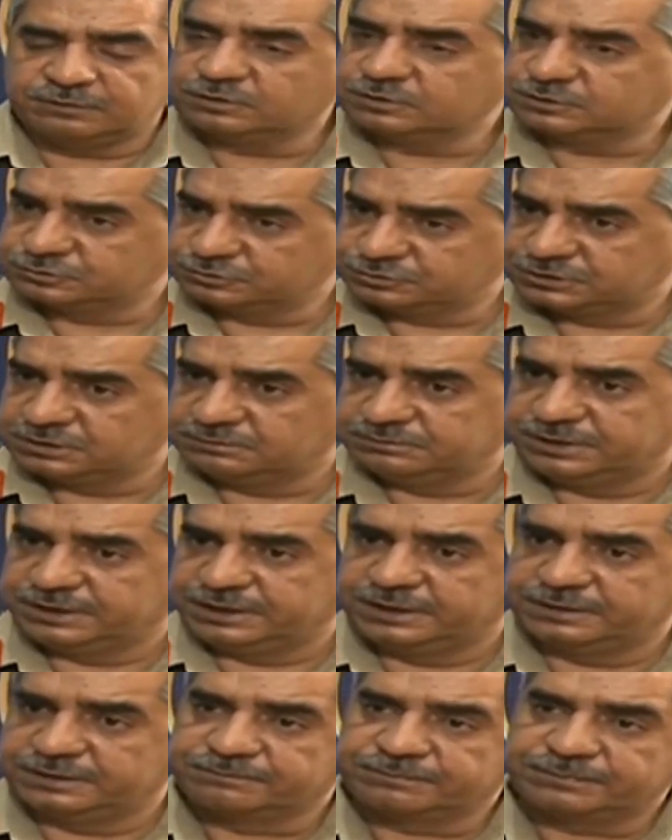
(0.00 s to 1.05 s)
even on social
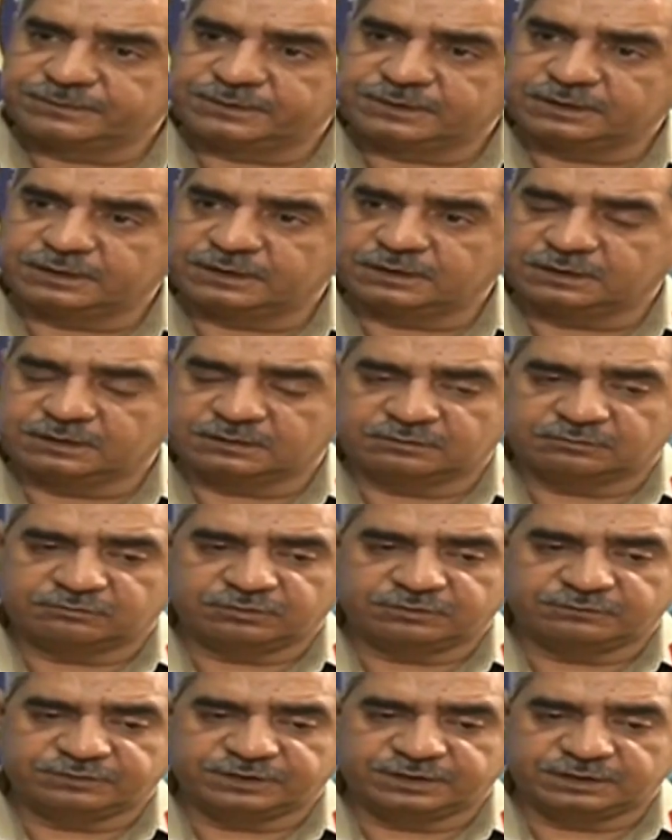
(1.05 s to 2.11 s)
media,
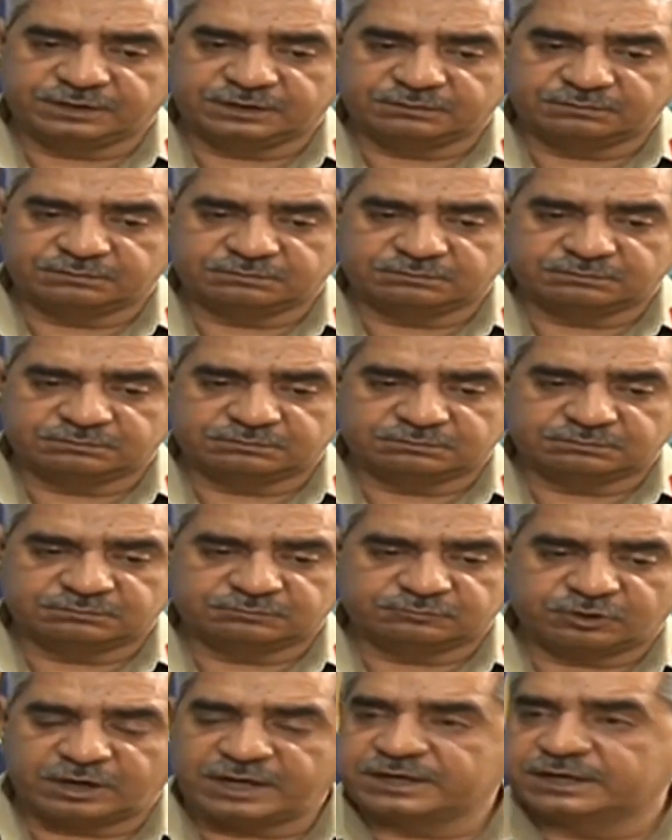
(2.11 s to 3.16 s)
when we
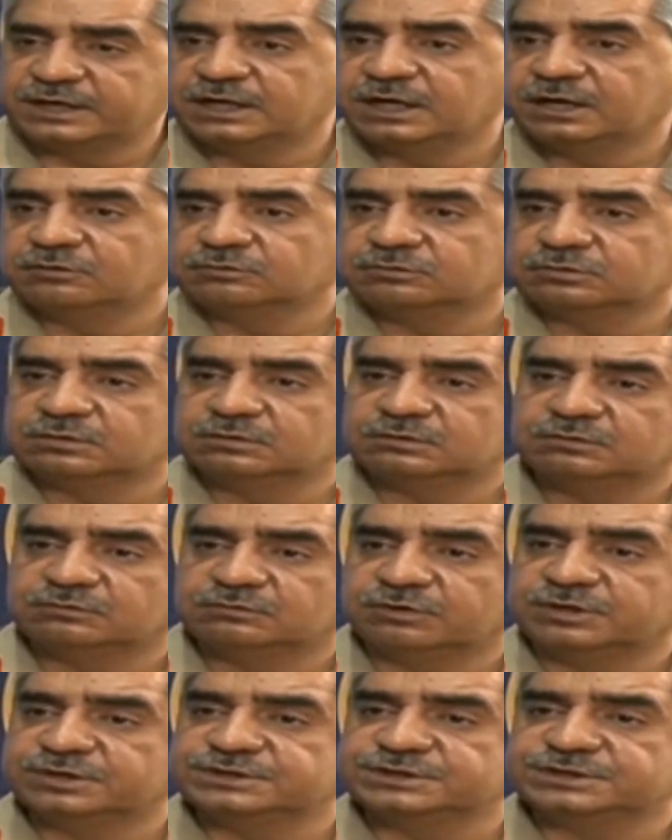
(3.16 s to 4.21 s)
try and dig out
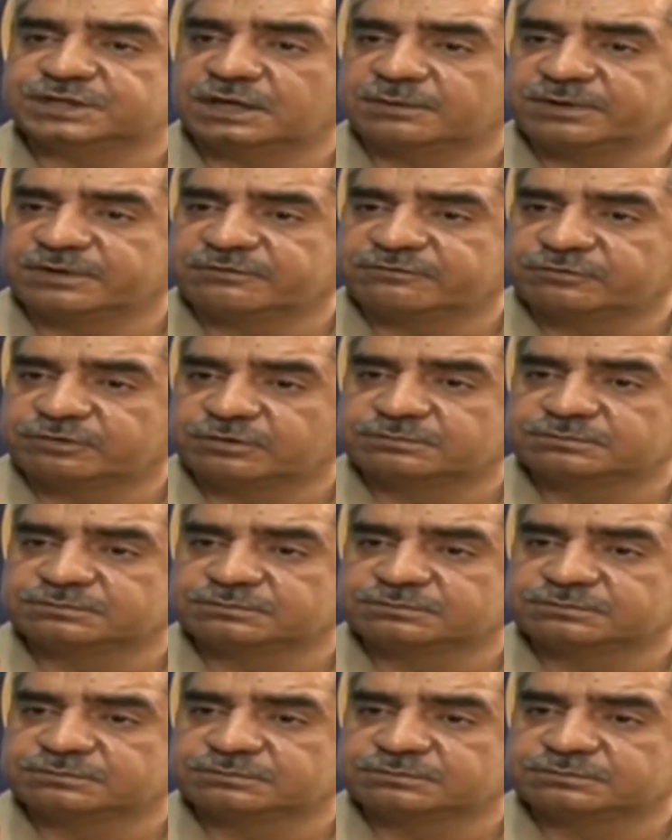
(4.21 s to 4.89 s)
where is it coming